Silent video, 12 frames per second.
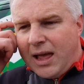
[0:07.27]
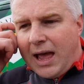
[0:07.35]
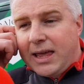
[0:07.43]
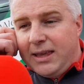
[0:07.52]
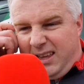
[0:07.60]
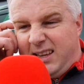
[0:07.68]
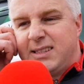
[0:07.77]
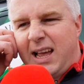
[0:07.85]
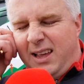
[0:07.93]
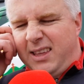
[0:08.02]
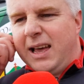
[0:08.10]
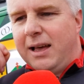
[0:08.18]
Uh, yeah,
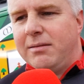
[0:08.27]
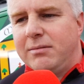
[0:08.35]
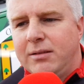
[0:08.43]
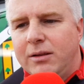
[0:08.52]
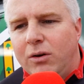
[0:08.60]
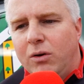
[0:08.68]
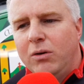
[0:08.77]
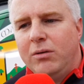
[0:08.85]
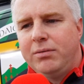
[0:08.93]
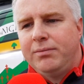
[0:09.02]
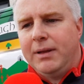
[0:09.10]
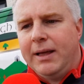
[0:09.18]
exactly. Yeah, you
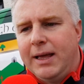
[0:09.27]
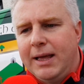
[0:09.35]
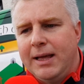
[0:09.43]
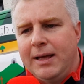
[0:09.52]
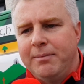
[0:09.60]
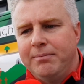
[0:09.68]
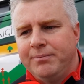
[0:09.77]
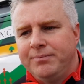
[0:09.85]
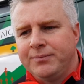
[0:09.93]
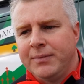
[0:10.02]
know, um,